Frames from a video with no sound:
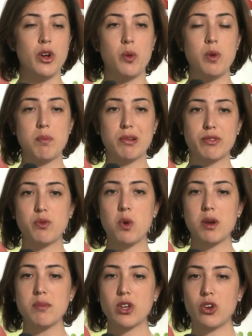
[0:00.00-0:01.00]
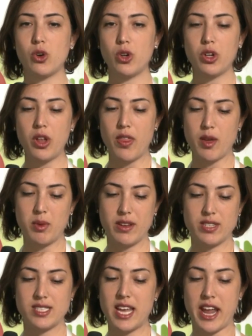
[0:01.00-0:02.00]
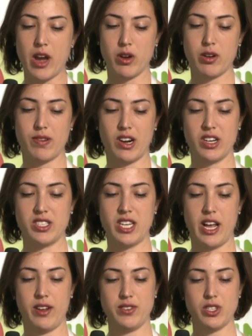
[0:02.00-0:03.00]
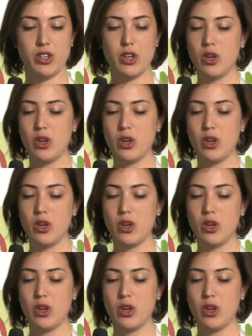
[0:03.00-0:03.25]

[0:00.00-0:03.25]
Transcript: We perform the goal that we have set out for ourselves.